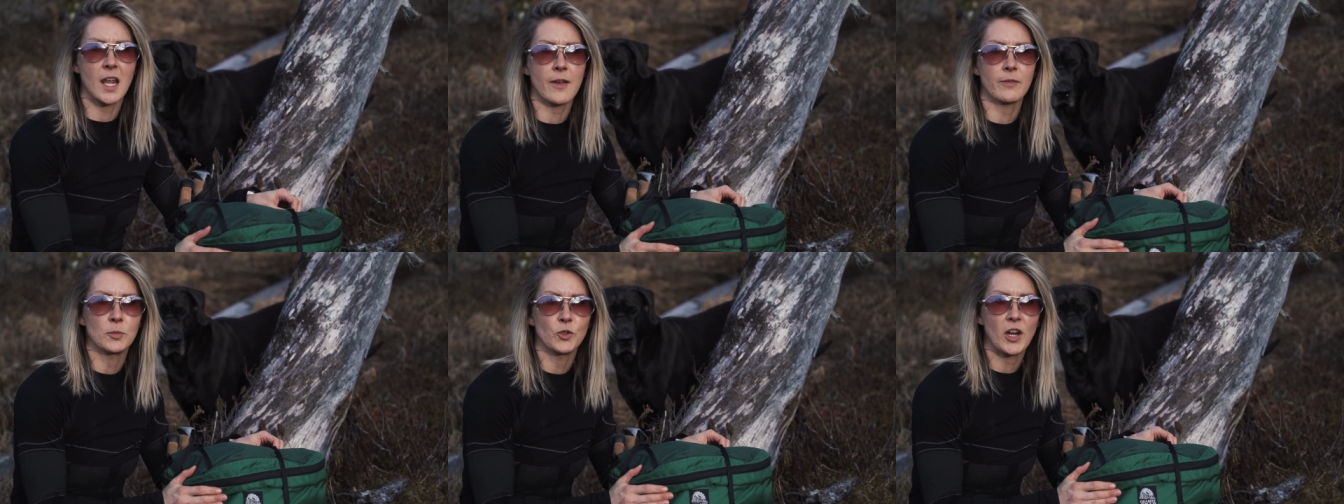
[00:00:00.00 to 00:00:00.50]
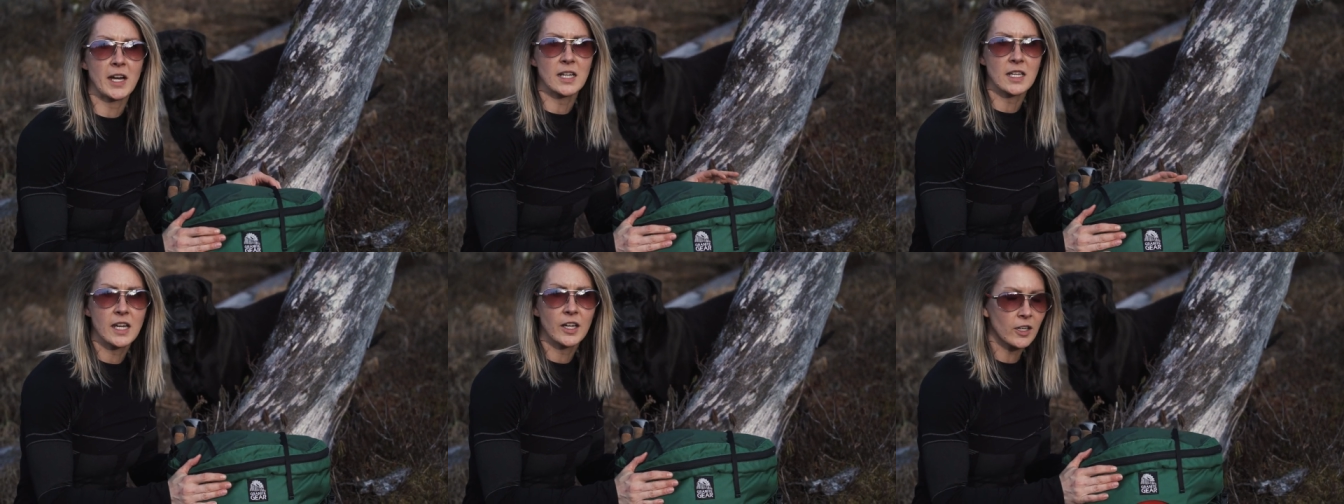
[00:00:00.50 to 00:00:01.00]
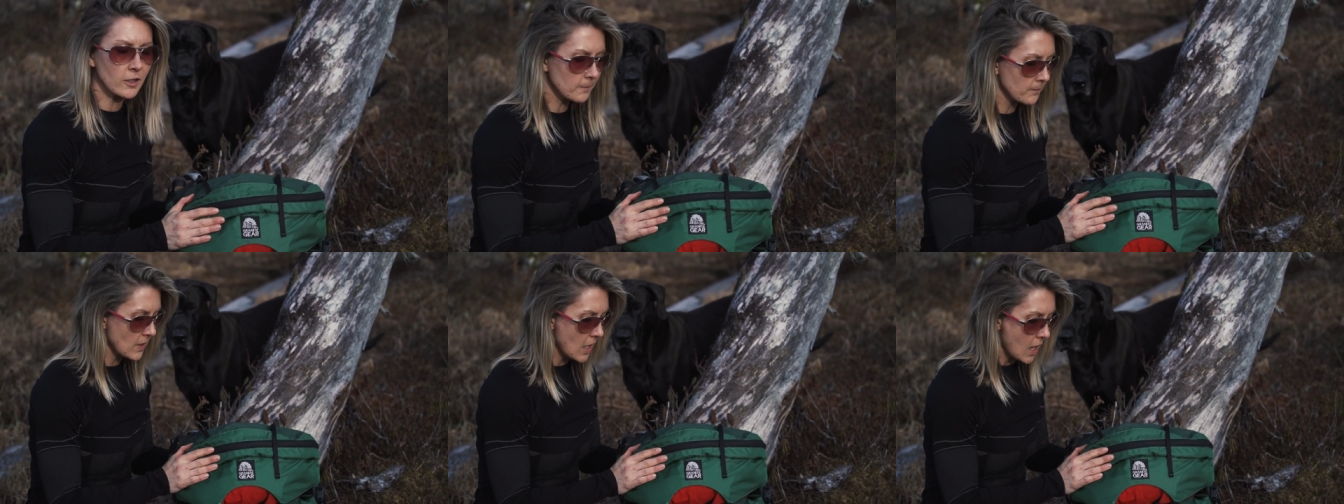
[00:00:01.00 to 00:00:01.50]
I got from Granite Gear.
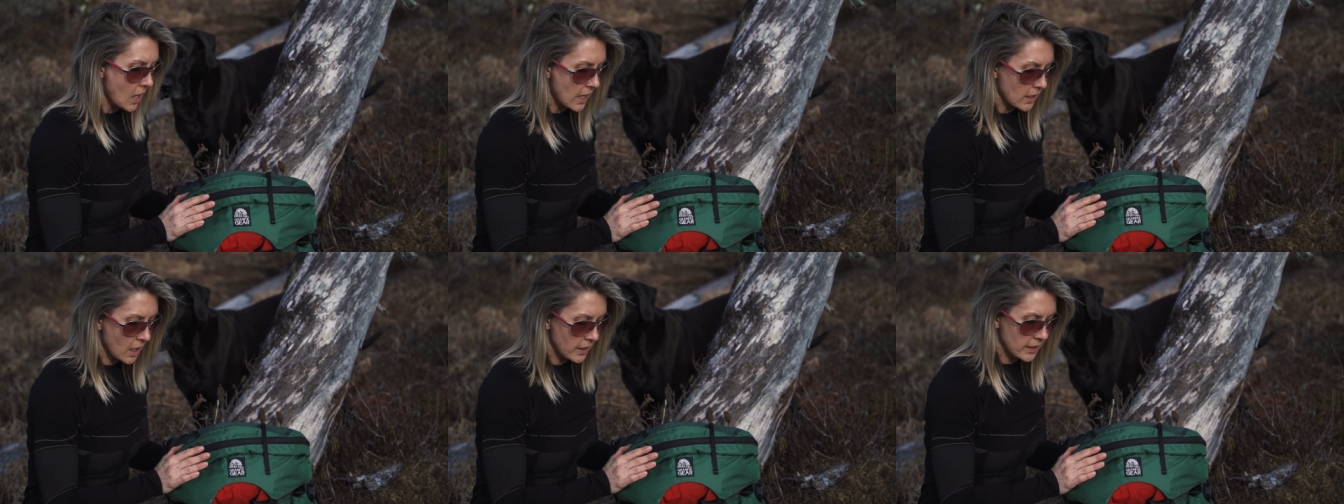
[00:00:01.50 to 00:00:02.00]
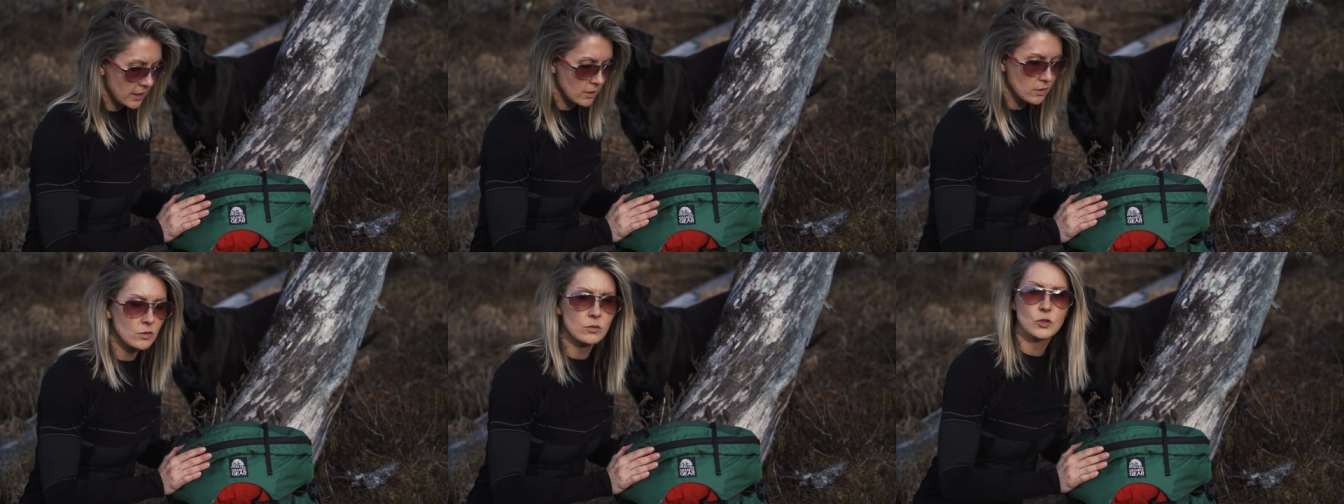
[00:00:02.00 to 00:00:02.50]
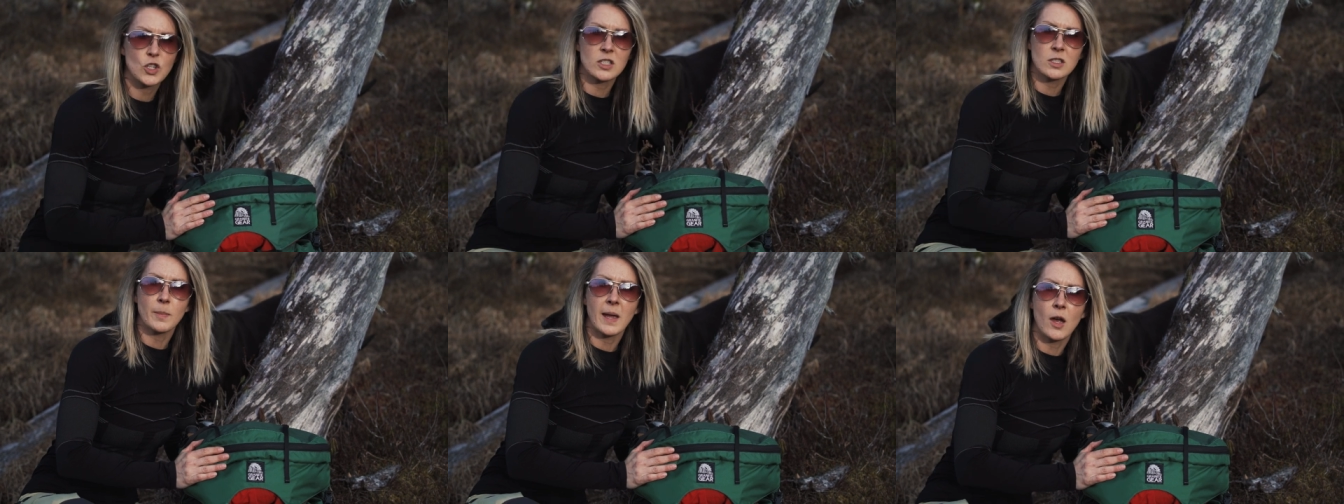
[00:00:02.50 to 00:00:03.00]
I got it
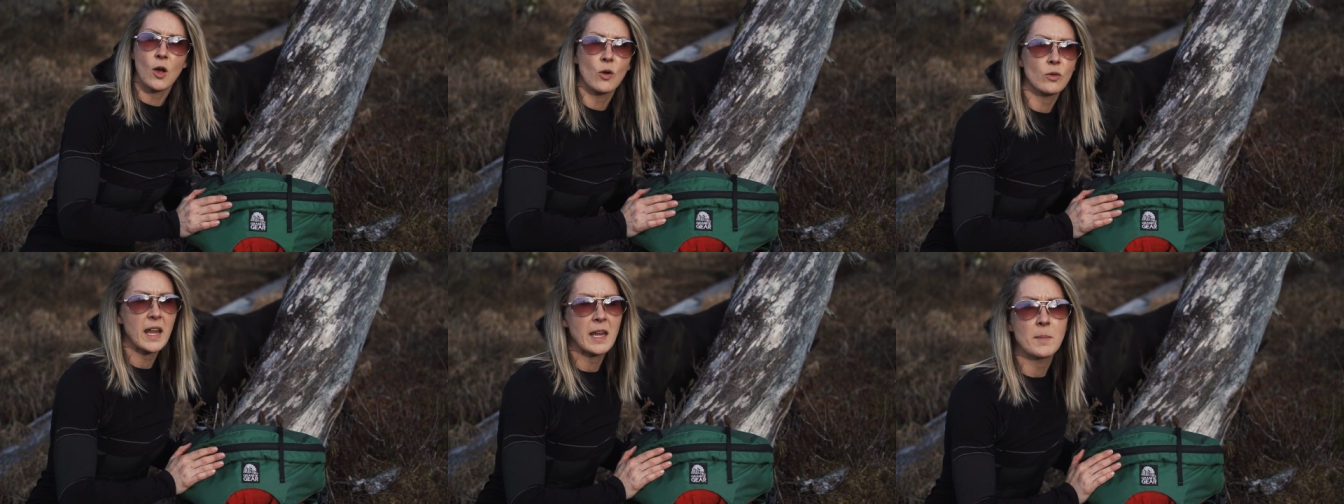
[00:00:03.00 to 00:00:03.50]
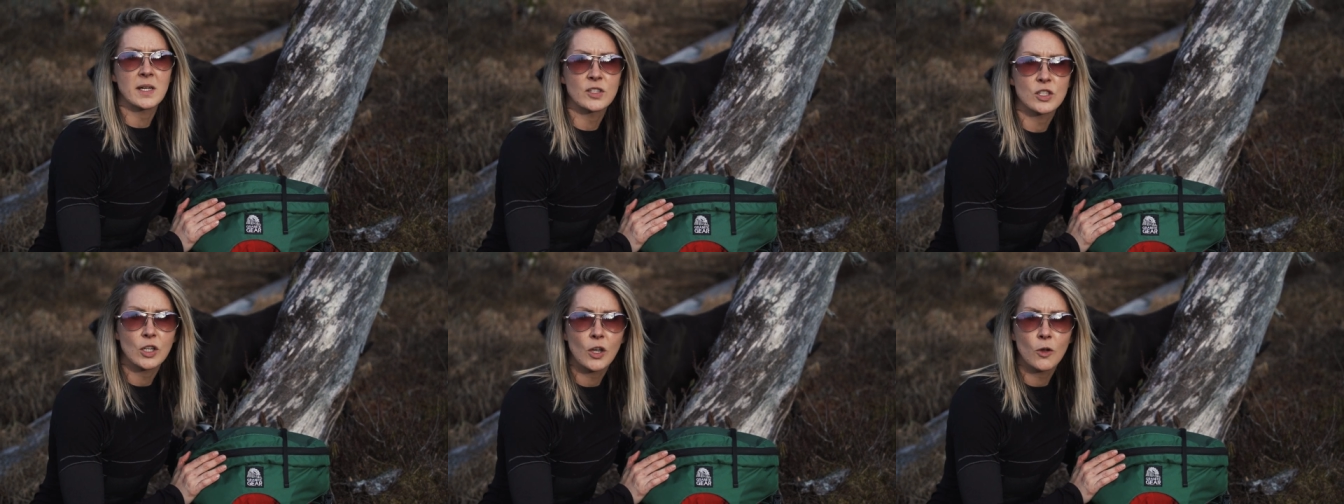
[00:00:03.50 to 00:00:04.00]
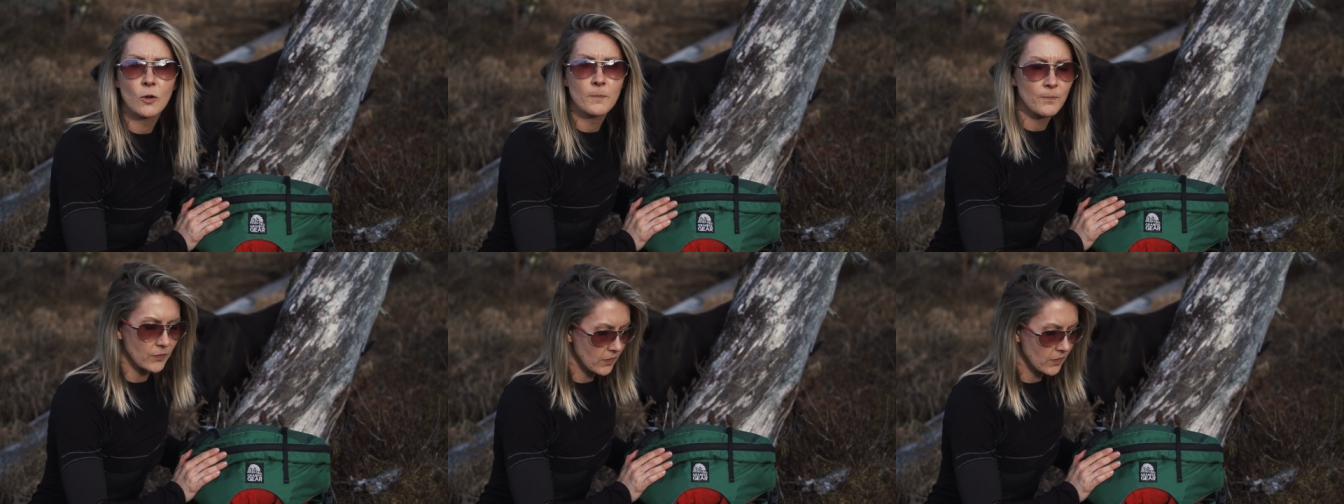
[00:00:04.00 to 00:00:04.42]
just about eight months ago.